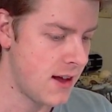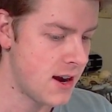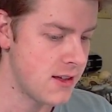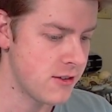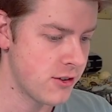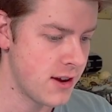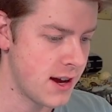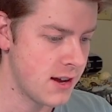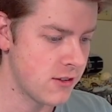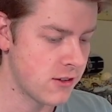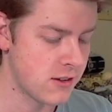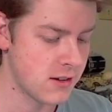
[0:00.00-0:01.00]
of these are
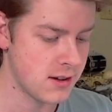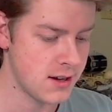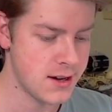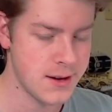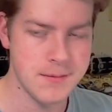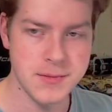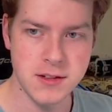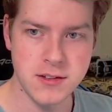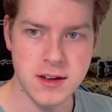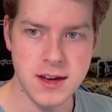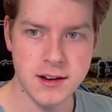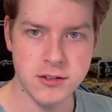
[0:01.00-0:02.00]
9s. These
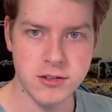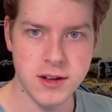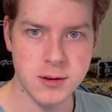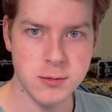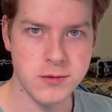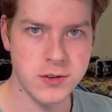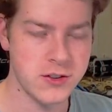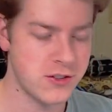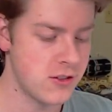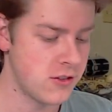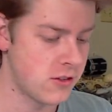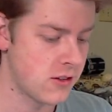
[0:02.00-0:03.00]
EX like
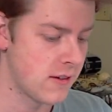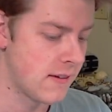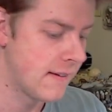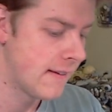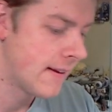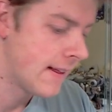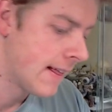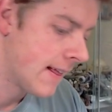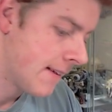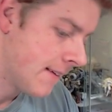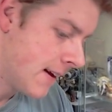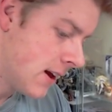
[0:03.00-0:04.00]
reverses.
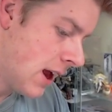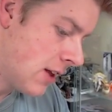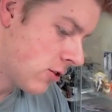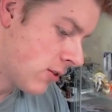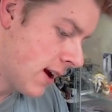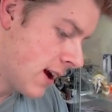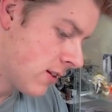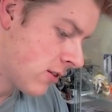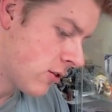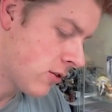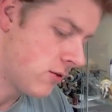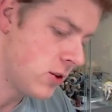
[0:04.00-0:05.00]
8s or 9s.
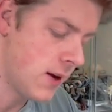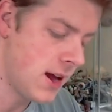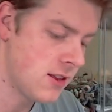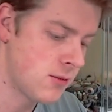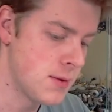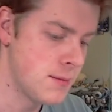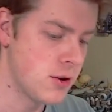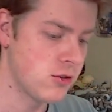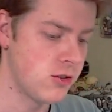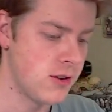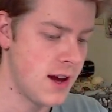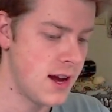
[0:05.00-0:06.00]
There's a few 8s, but most
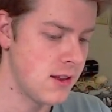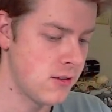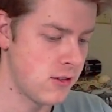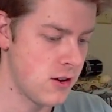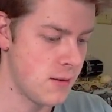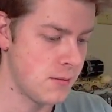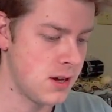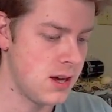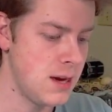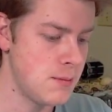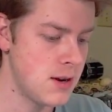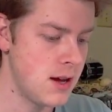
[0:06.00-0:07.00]
are 9s. So I'm
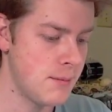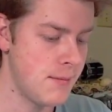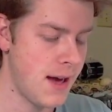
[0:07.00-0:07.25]
keeping my